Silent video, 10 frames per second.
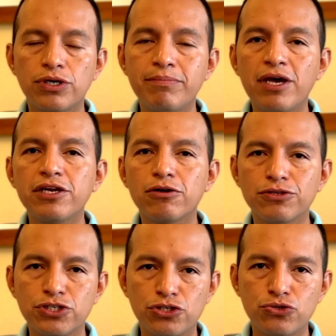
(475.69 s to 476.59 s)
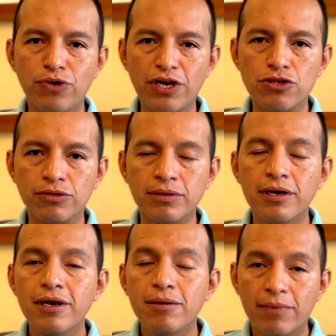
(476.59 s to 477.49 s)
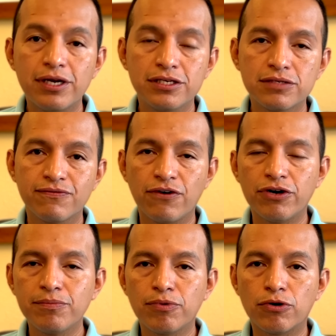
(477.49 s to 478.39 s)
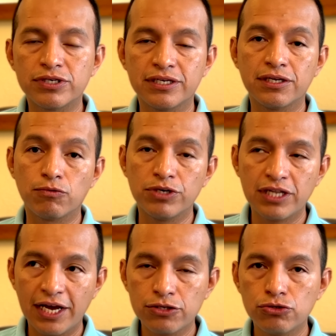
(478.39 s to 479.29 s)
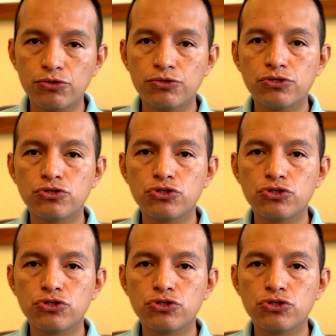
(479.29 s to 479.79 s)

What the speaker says: medical situation, but it's very important, and we'd like to